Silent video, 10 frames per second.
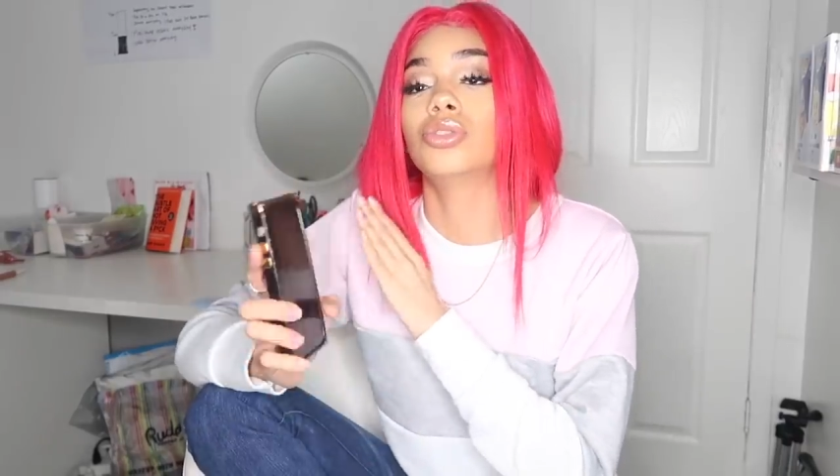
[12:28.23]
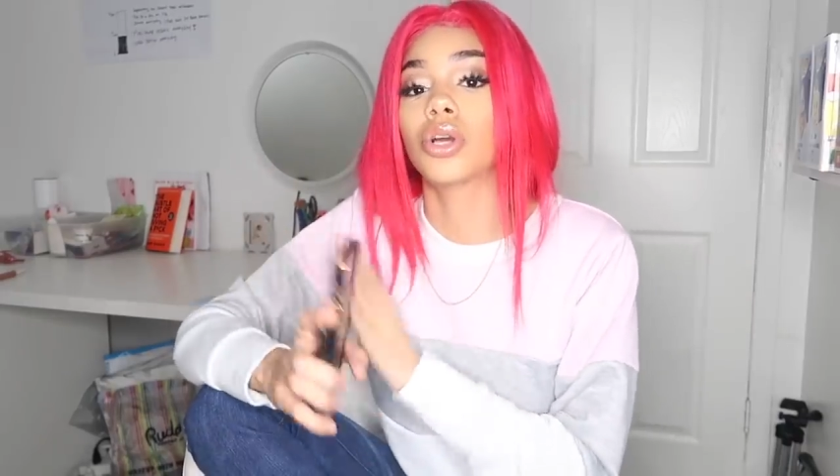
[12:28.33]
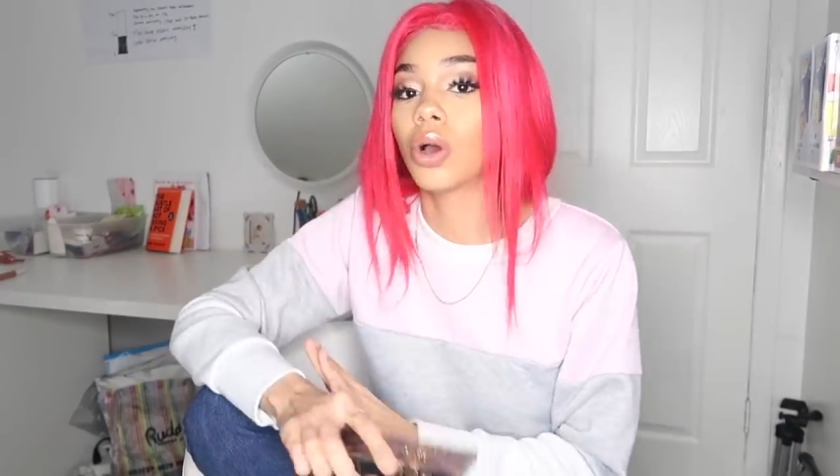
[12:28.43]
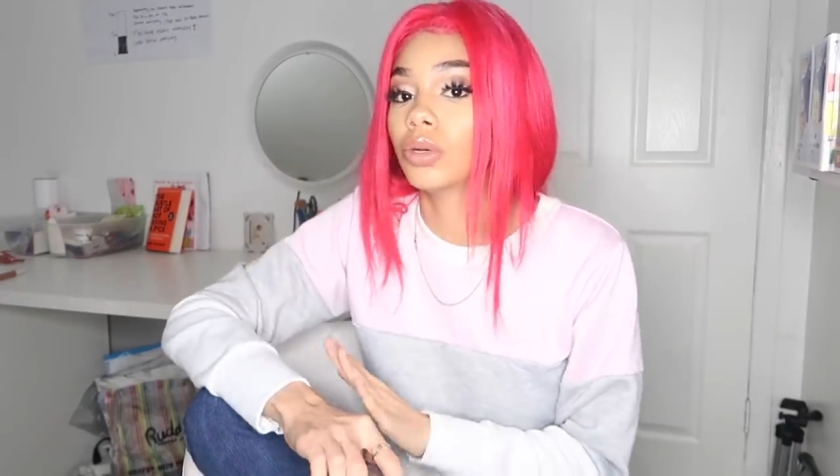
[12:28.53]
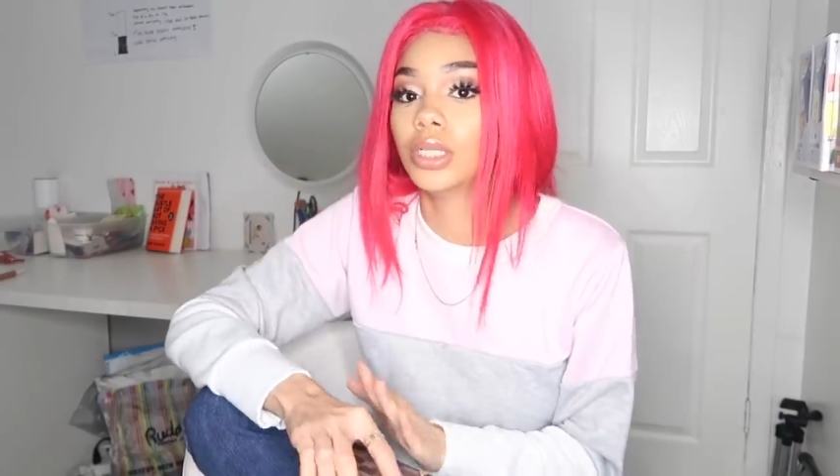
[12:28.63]

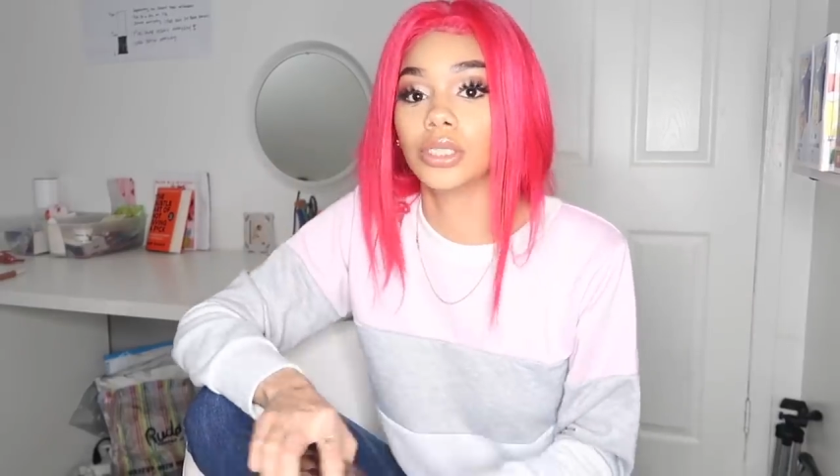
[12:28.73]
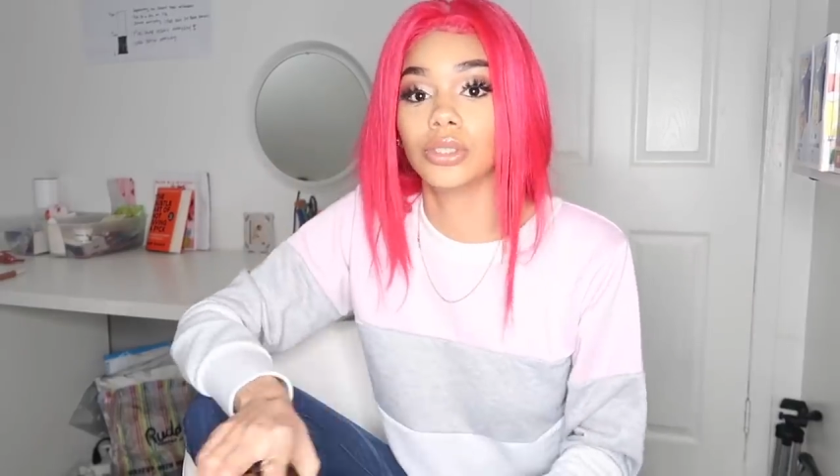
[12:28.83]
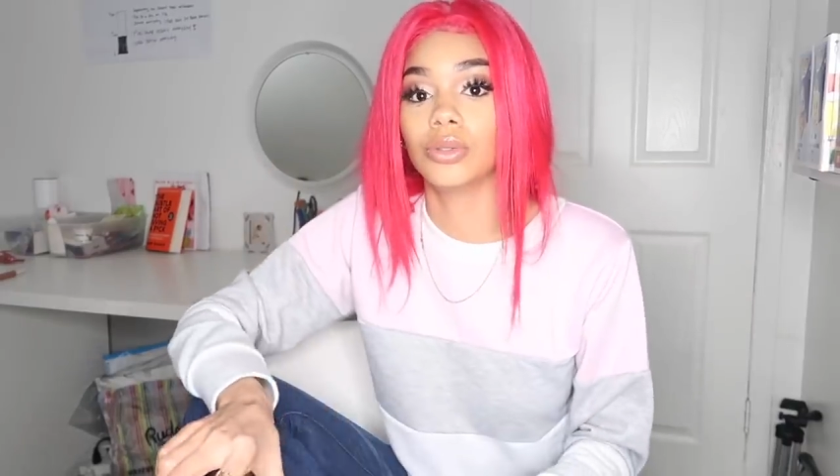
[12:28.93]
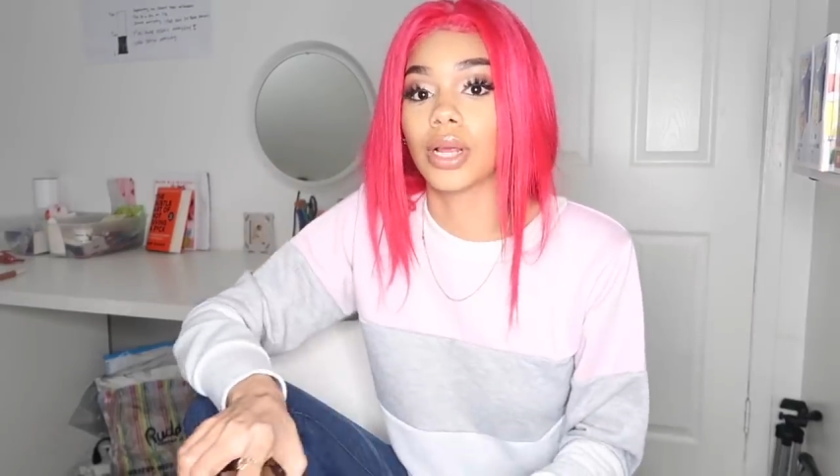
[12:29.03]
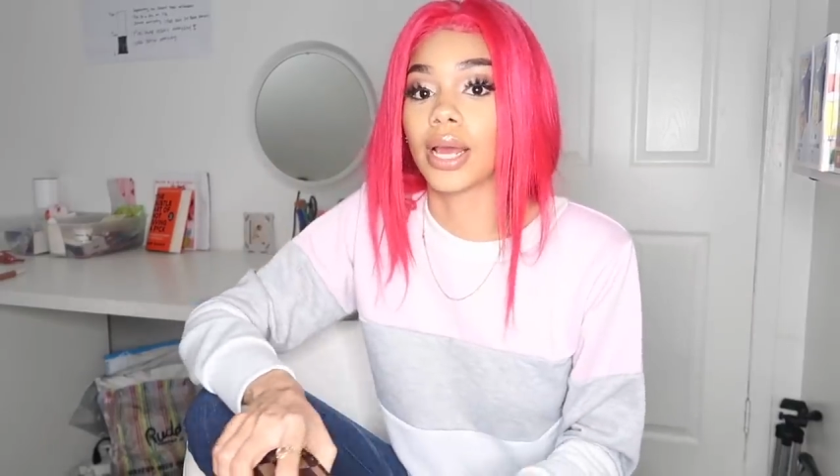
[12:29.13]
don't need to
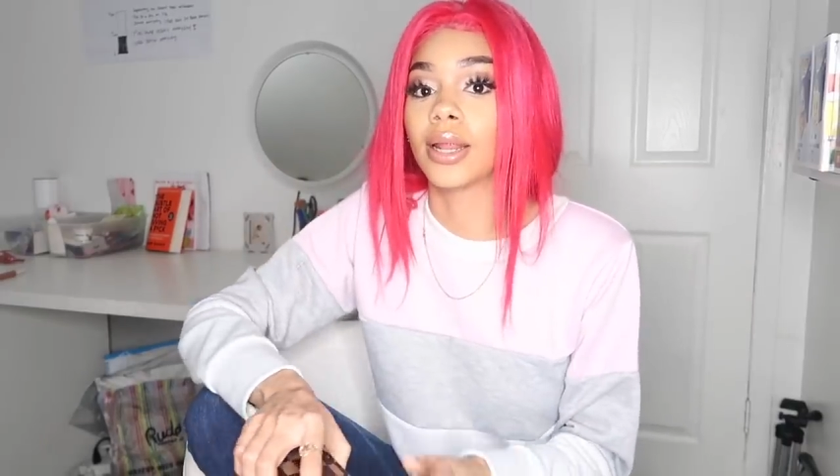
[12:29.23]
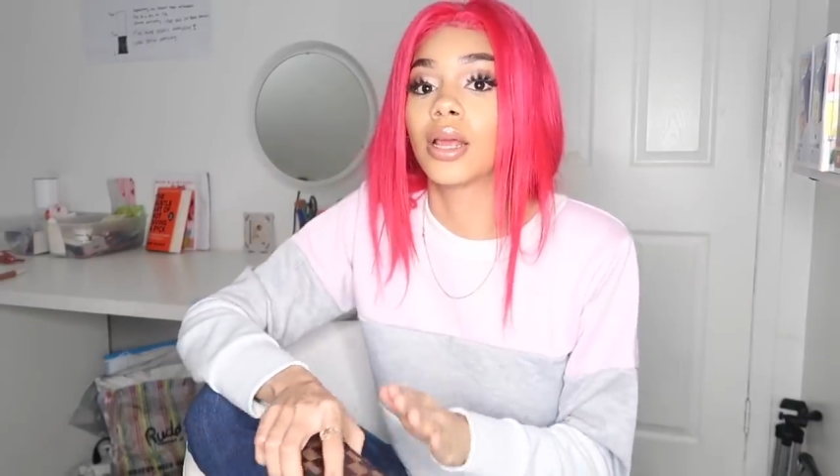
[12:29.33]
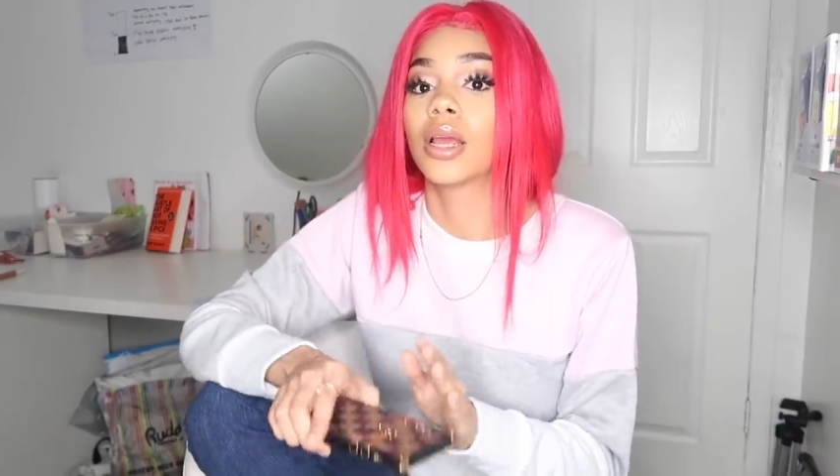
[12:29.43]
do that.